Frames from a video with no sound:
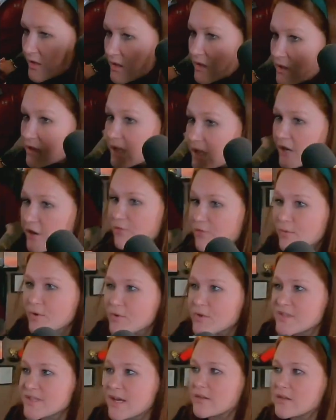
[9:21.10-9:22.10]
kind of throw
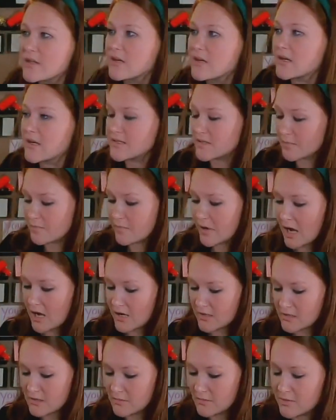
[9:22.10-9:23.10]
this out there as a
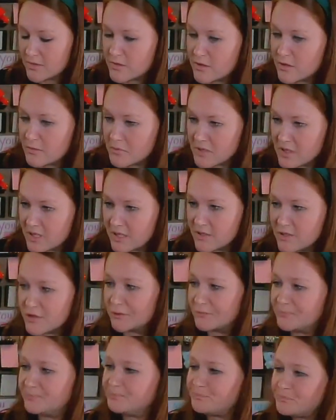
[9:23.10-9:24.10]
possible
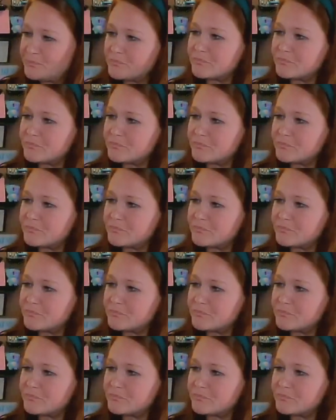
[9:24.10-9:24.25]
interpretation.